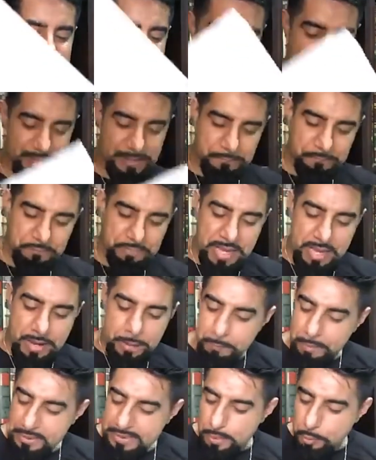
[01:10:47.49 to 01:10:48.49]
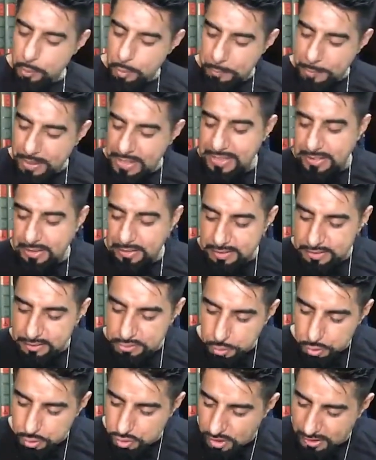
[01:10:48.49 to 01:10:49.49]
but there were many
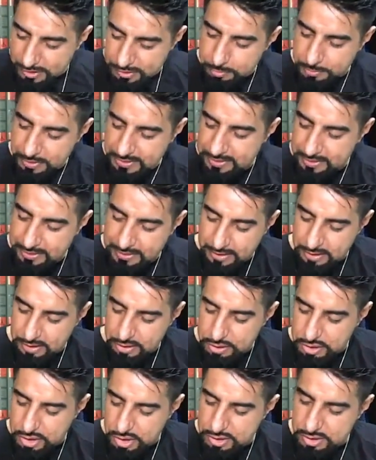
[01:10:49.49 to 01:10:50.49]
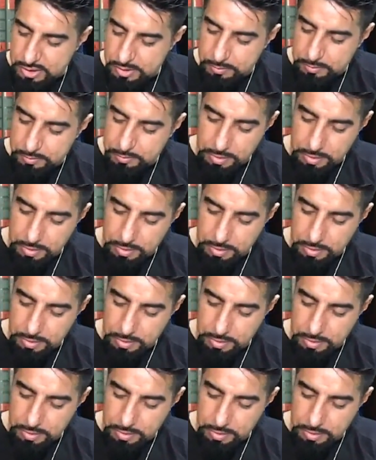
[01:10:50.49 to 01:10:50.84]
others who transmitted, and I'll just,